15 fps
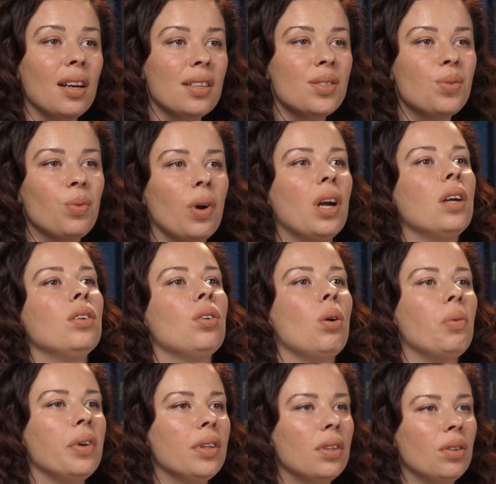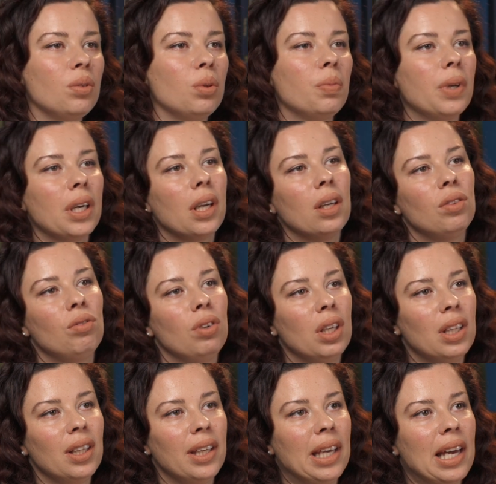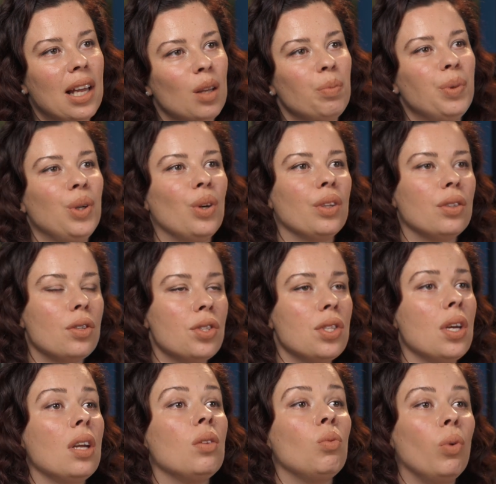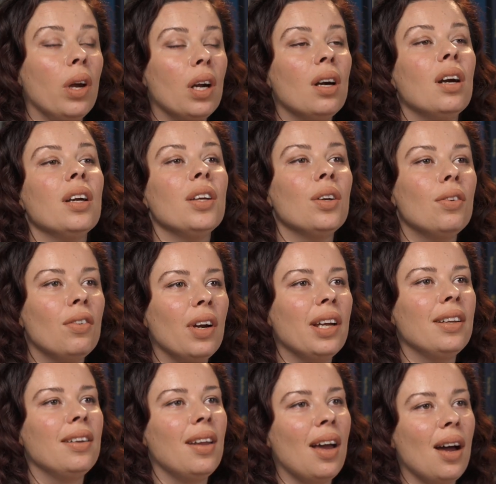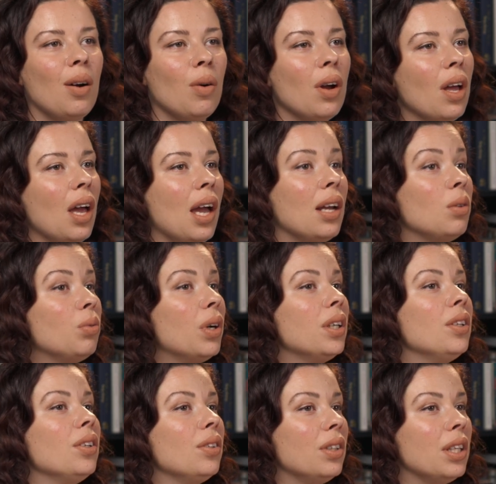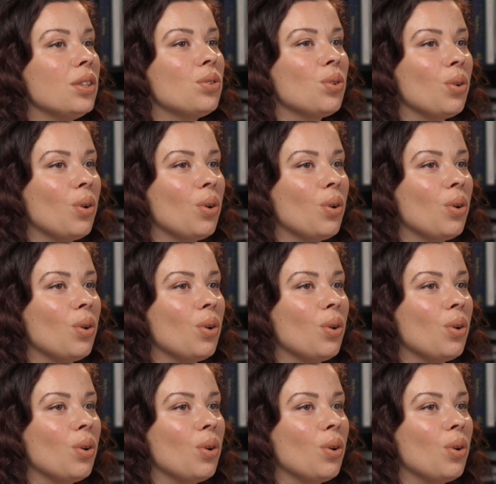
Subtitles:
is where knowing the rubric can really help you understand where are you right now and where do you need to